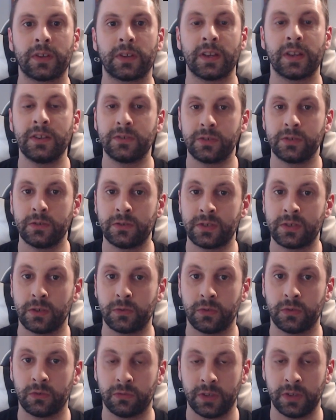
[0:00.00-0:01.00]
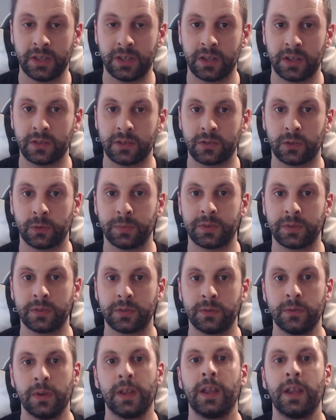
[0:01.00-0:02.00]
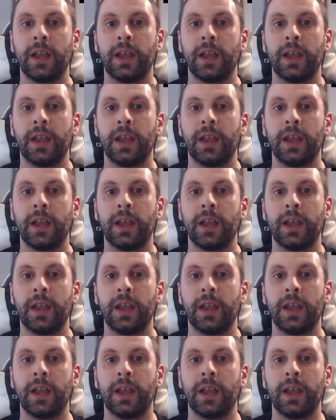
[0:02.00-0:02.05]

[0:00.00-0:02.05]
St Jude Children's Research Hospital